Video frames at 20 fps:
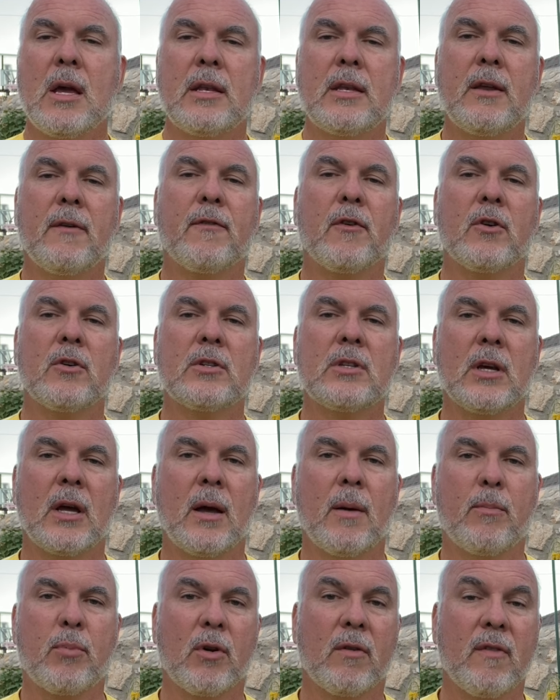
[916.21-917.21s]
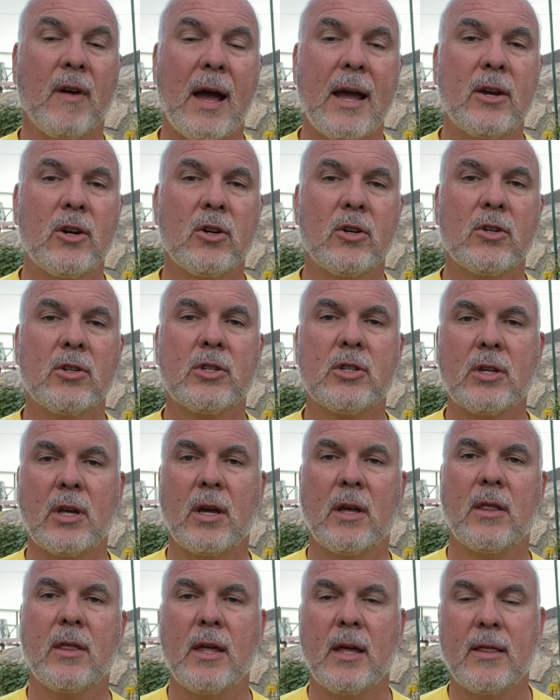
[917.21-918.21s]
different providers
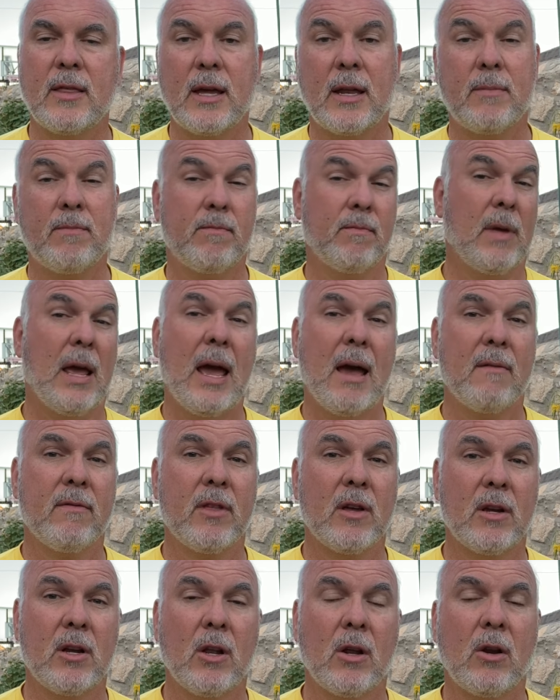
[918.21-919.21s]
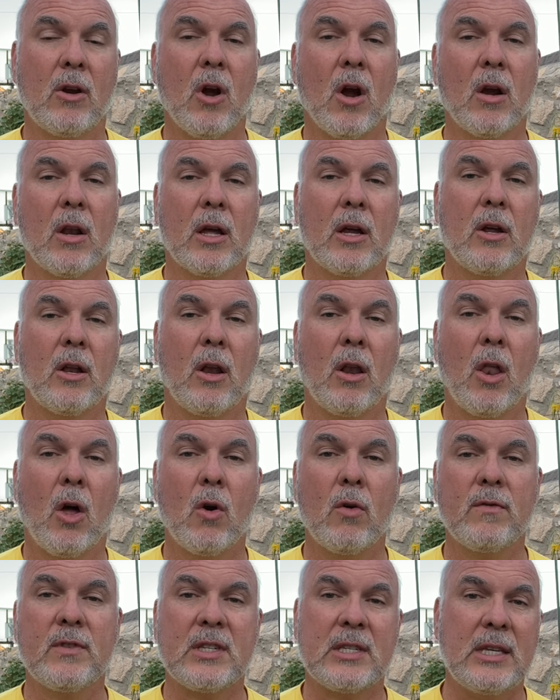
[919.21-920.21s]
that have the garlic
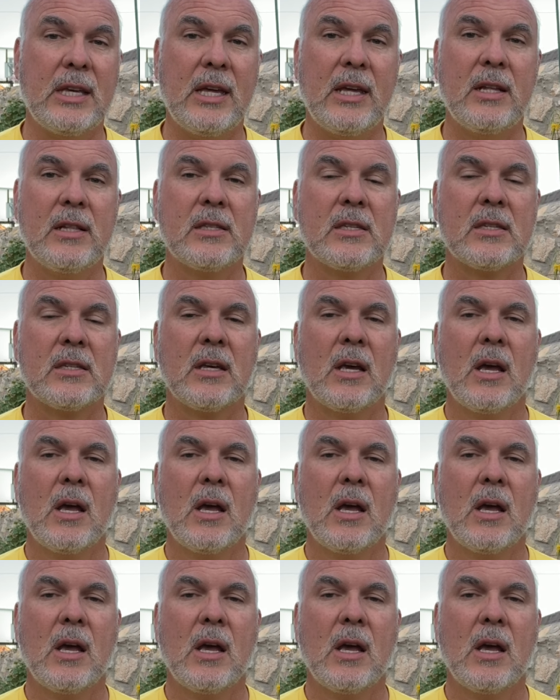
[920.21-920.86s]
clove seeds?